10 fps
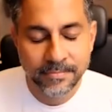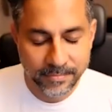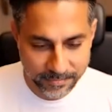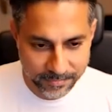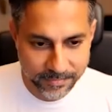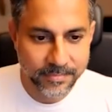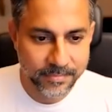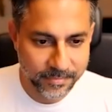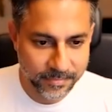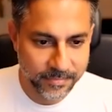
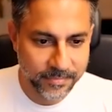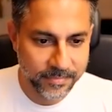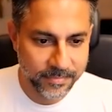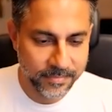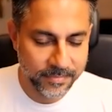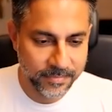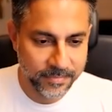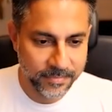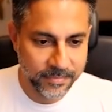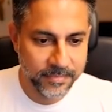
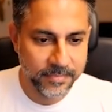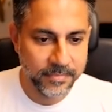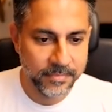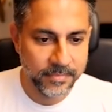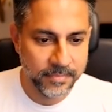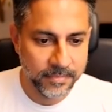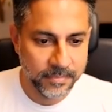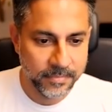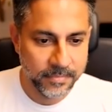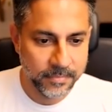
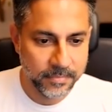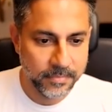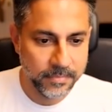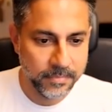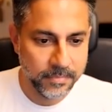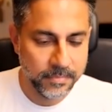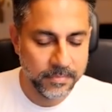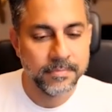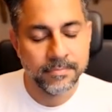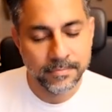
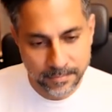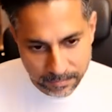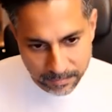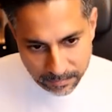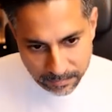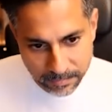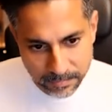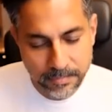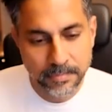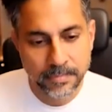
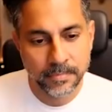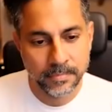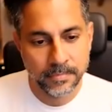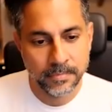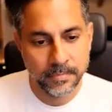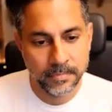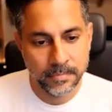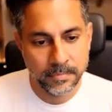The person shown says nothing.